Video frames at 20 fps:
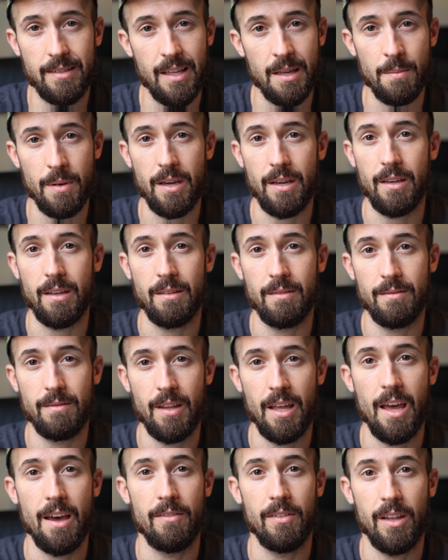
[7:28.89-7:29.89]

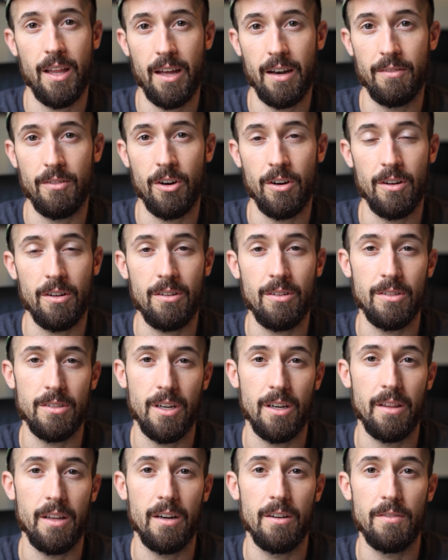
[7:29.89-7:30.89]
They have a lot of articles
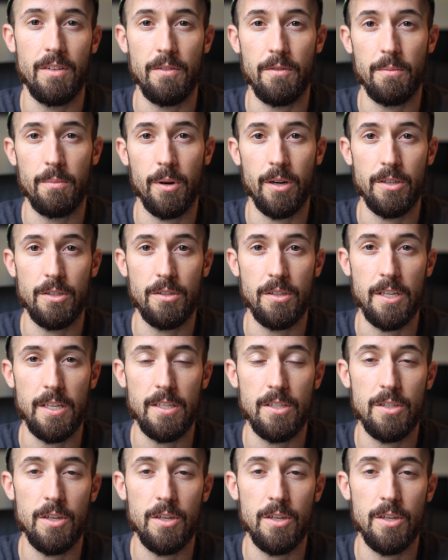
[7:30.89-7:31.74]
on there of different parts you need.